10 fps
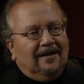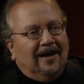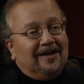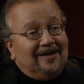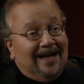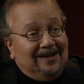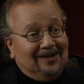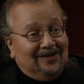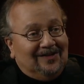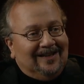a
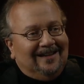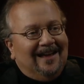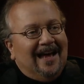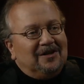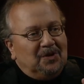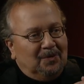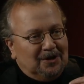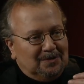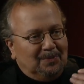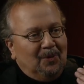tendency as you
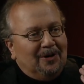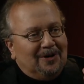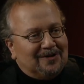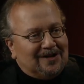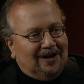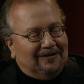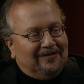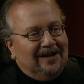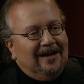explore yourself,